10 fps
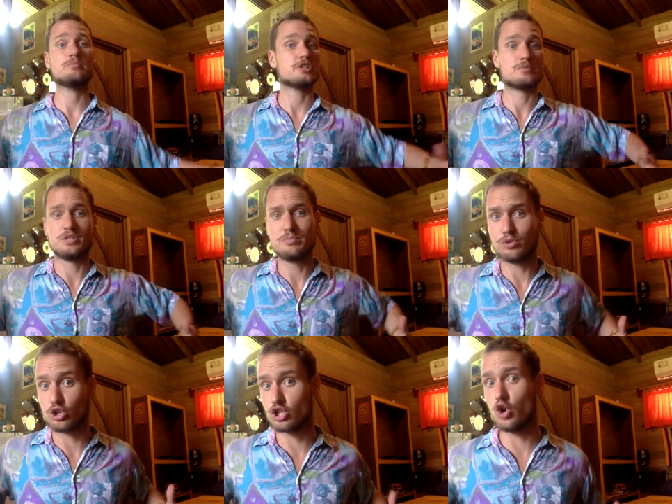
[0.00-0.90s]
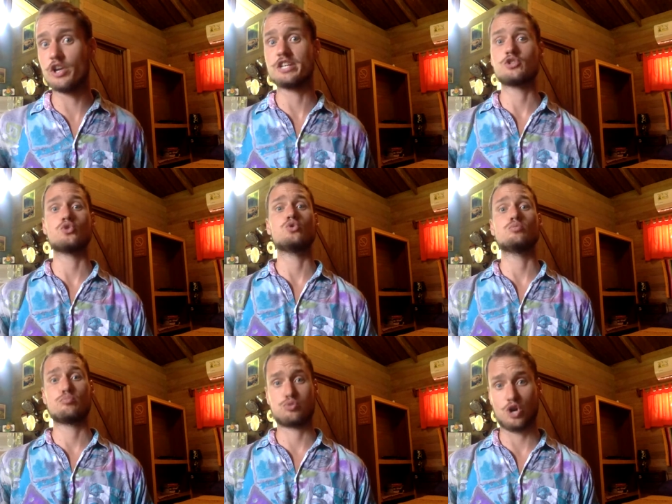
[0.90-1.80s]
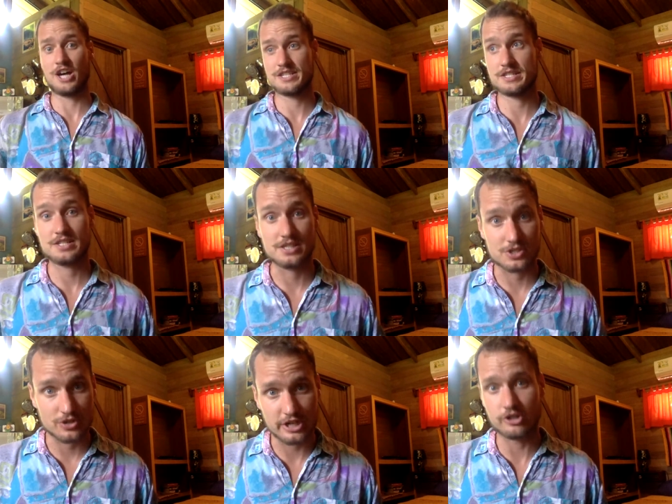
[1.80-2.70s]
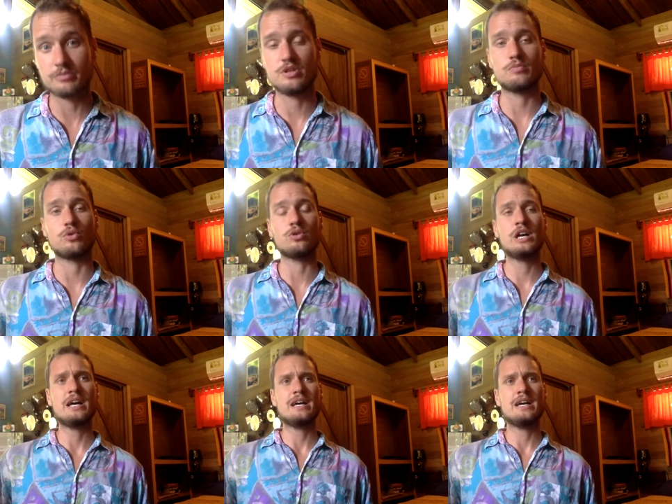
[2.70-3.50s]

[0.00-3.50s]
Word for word: because people are going into processes. You're hearing people